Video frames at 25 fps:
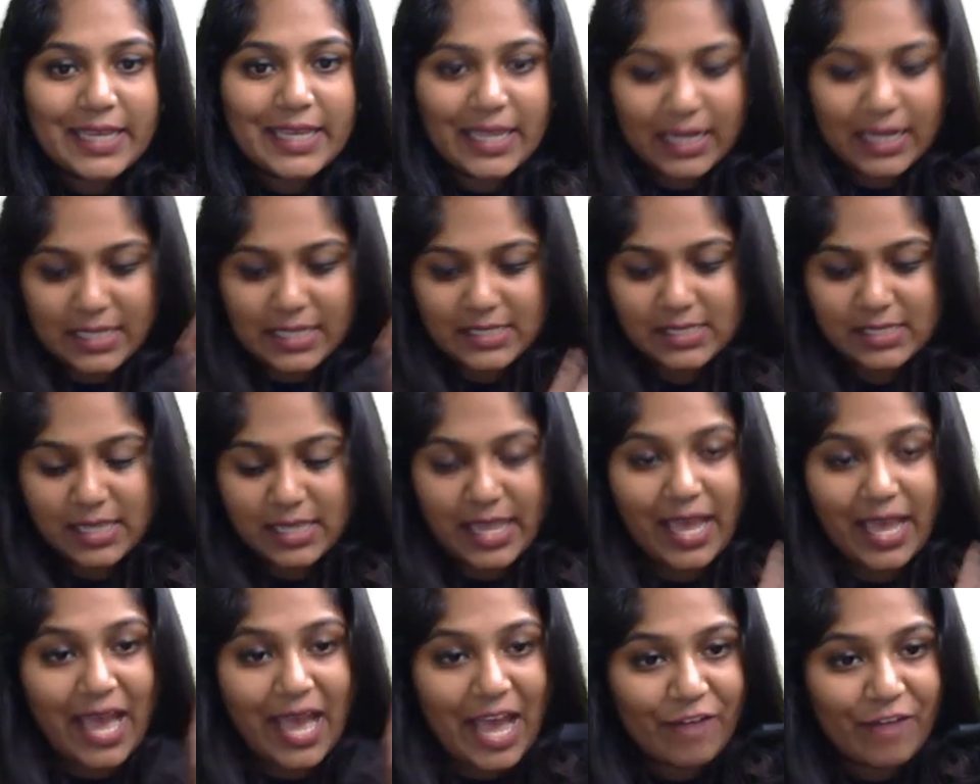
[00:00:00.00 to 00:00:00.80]
Can I
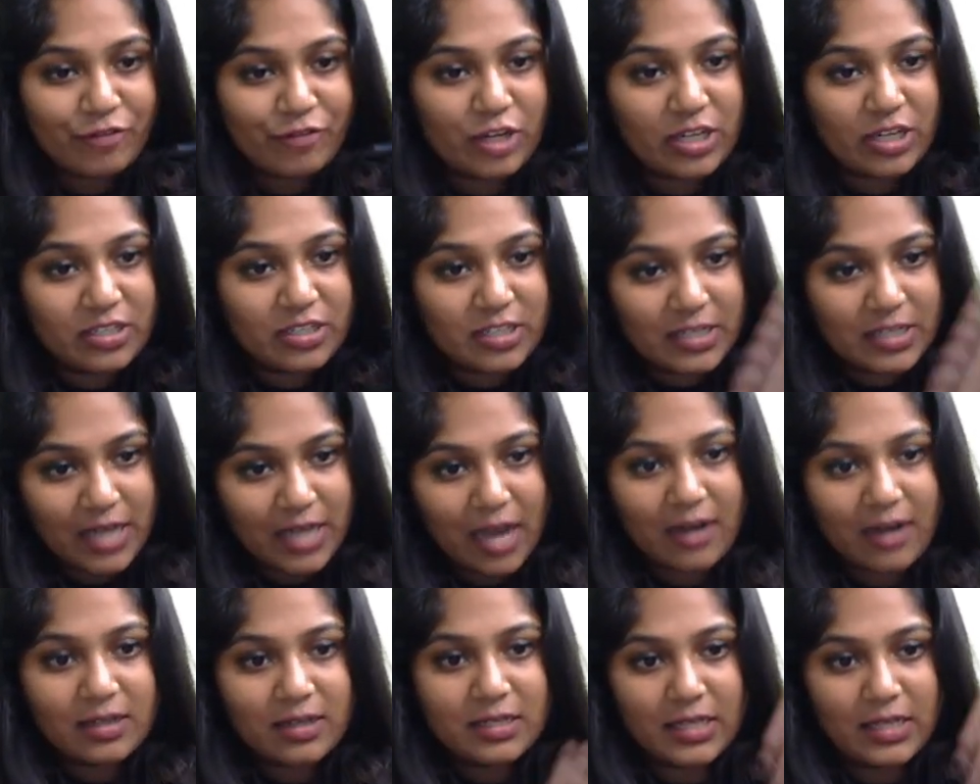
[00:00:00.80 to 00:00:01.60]
say after
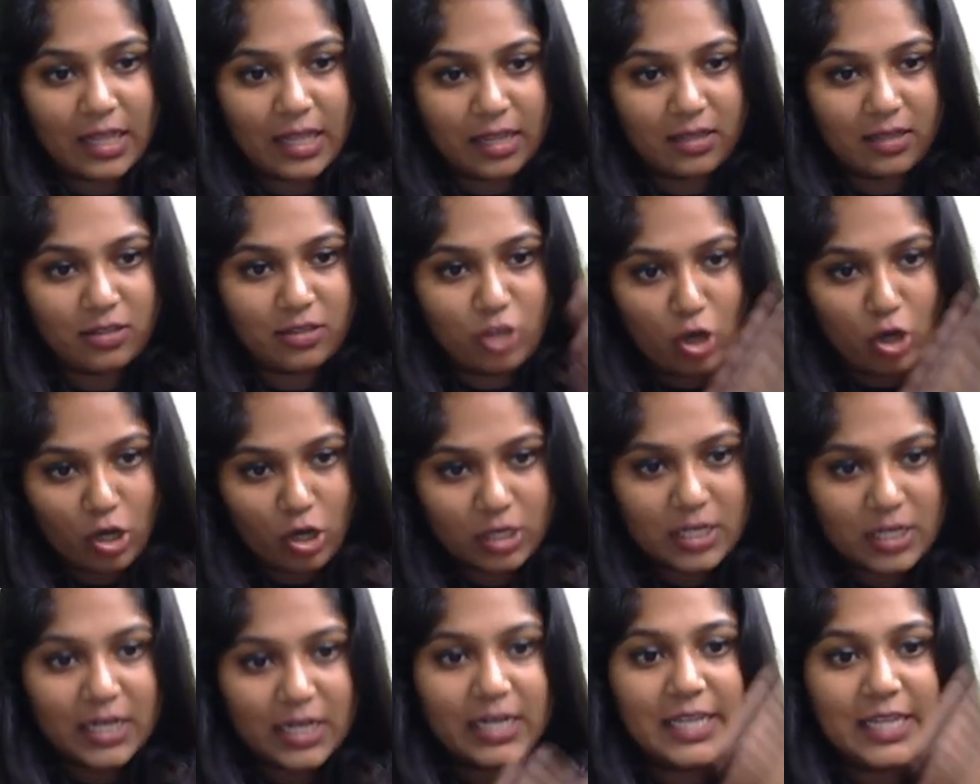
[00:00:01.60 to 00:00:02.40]
deducting the
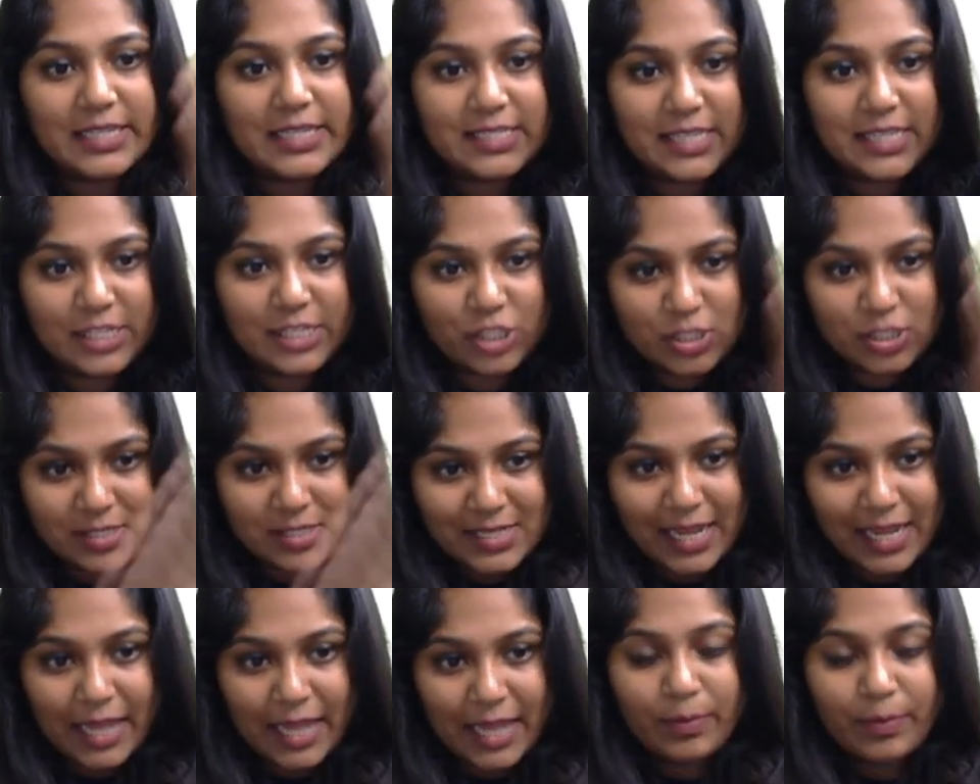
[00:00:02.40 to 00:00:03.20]

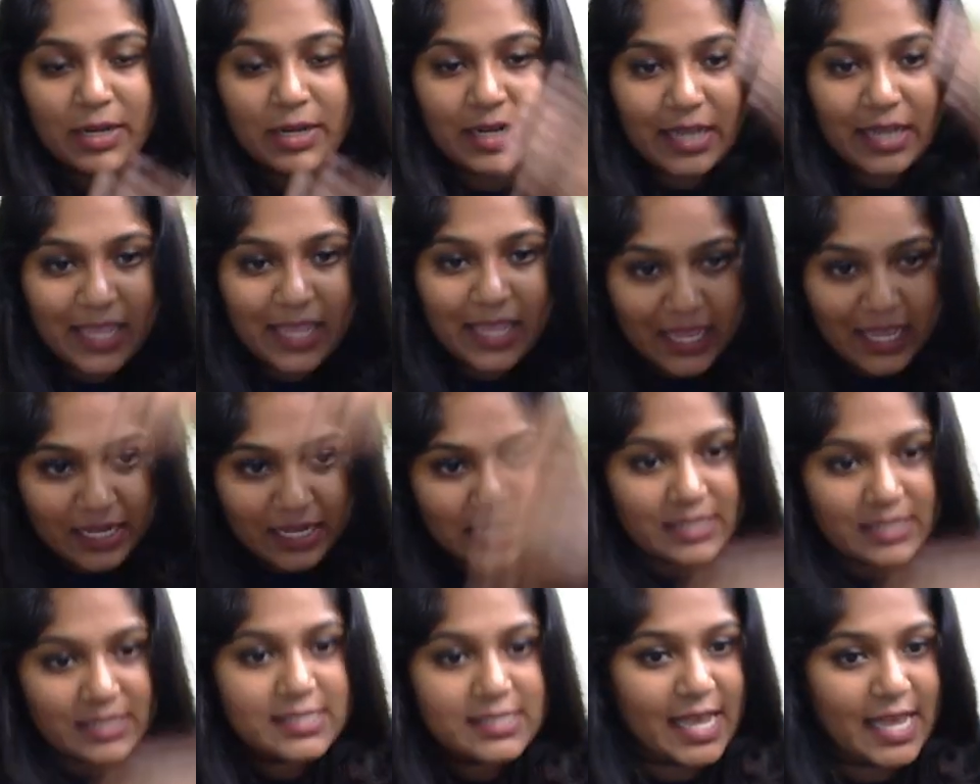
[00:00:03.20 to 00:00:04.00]
organization's liability
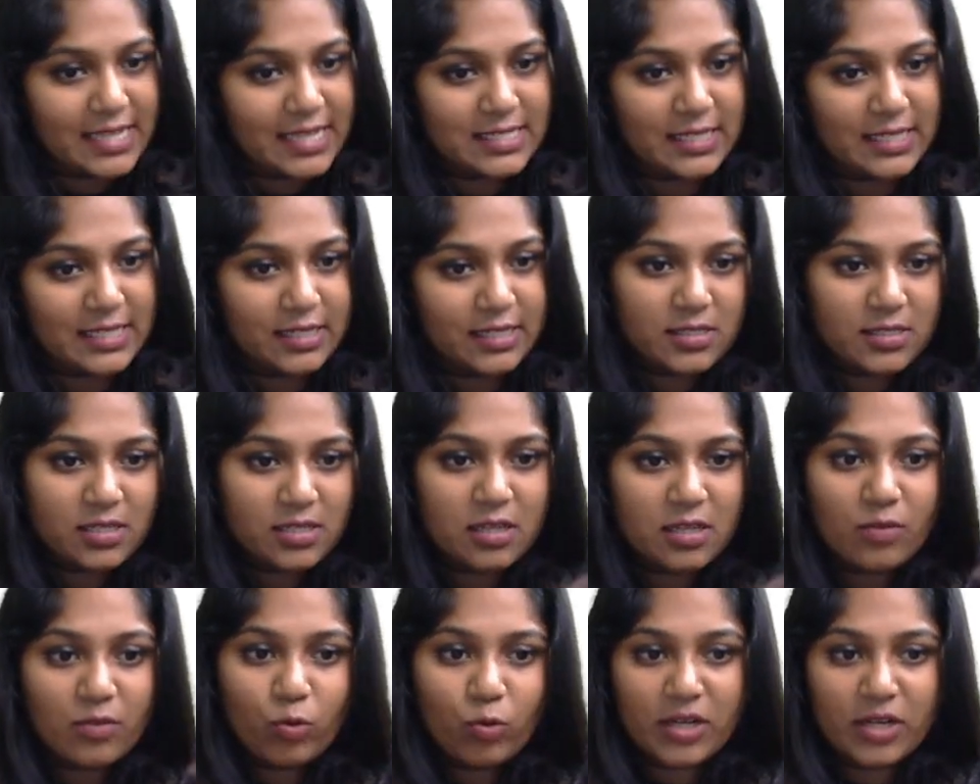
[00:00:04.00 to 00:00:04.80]
in its
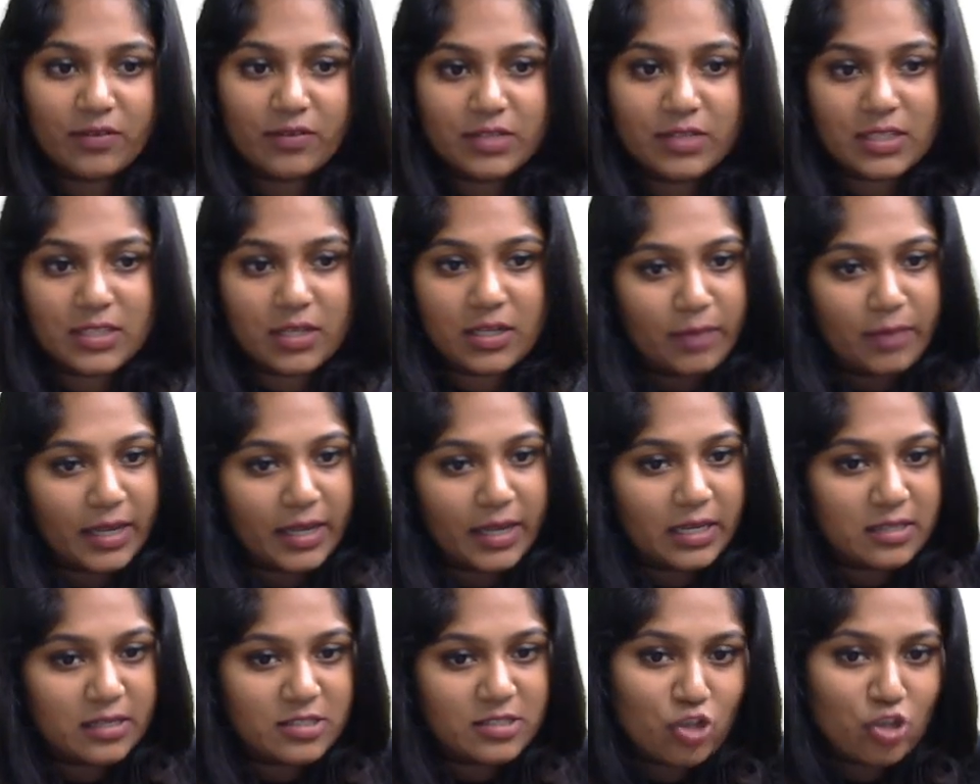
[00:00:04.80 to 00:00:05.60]
assets, whatever the
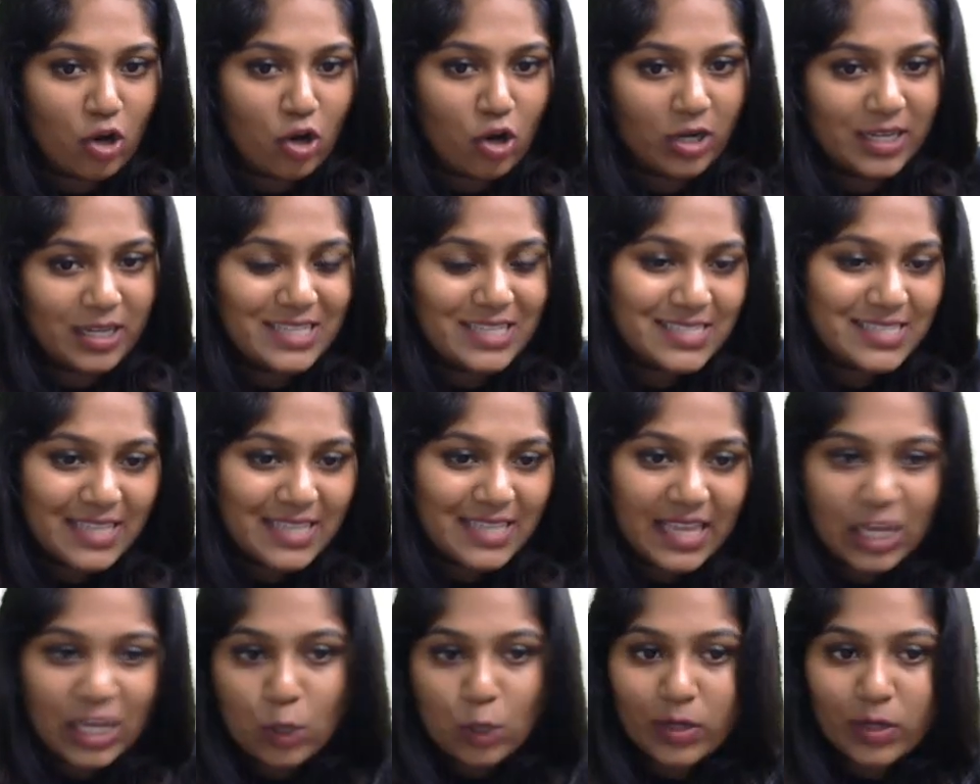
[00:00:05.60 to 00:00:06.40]
remaining is called as
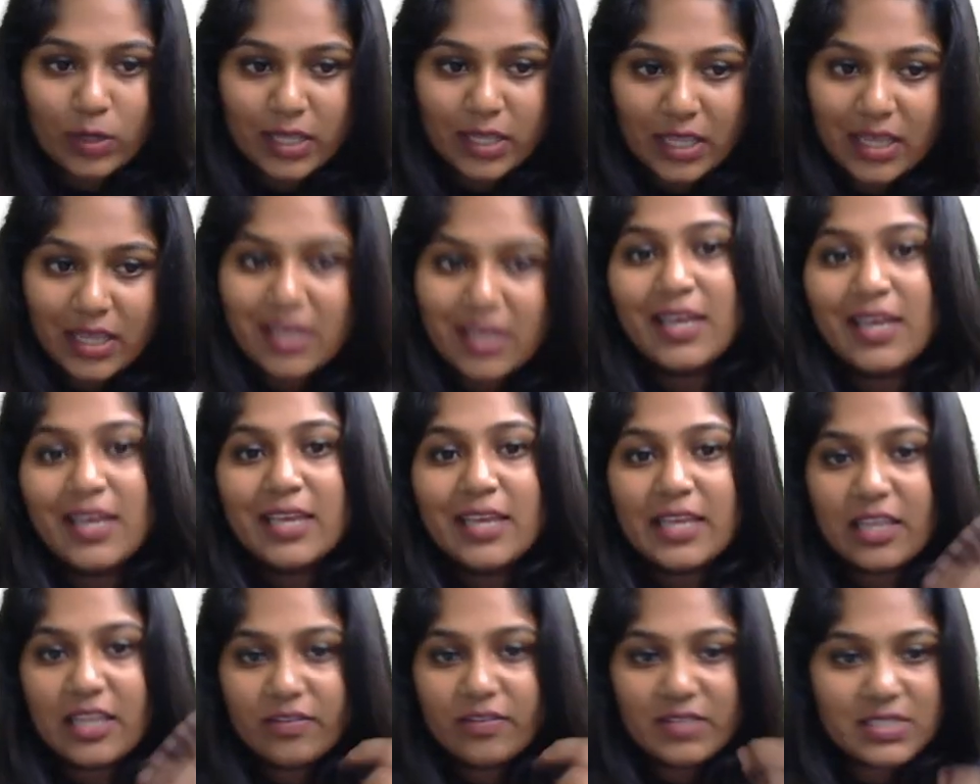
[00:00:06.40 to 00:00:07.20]
equity?
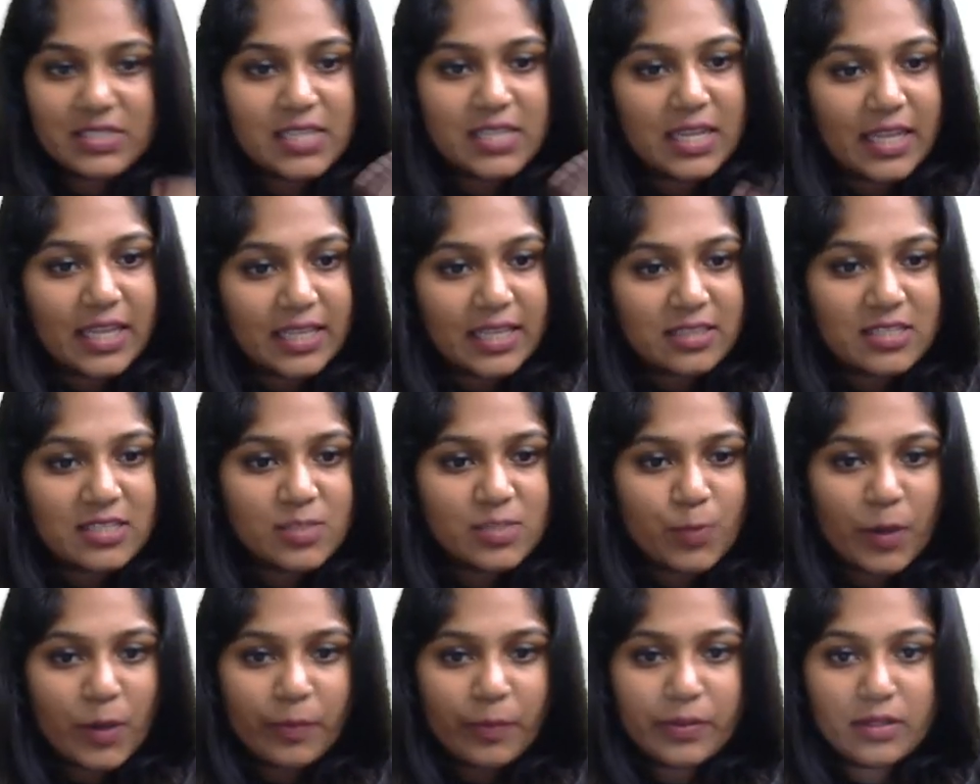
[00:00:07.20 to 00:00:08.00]
Can we say like this,
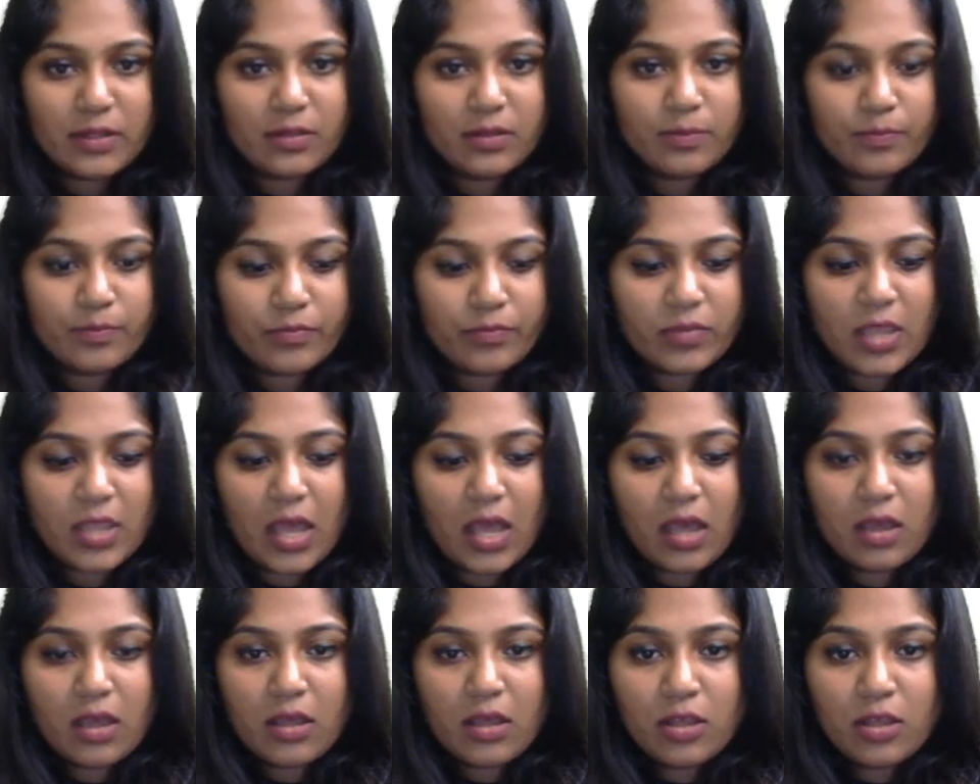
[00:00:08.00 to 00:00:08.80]
people? Yeah.